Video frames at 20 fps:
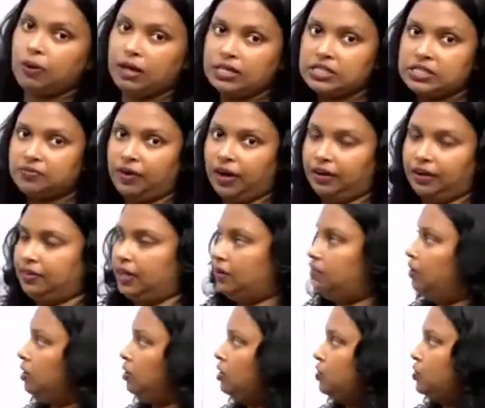plus 5.
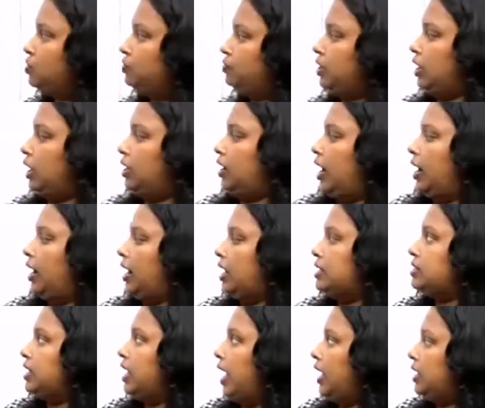That one also we can write
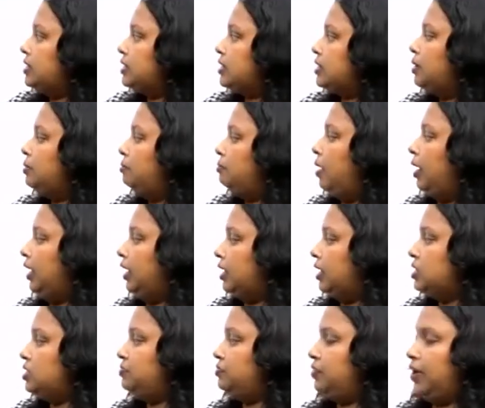as x
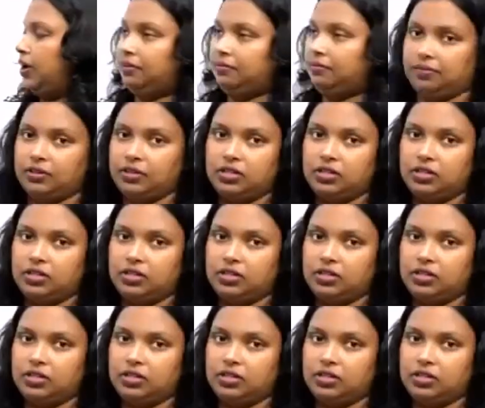minus 5.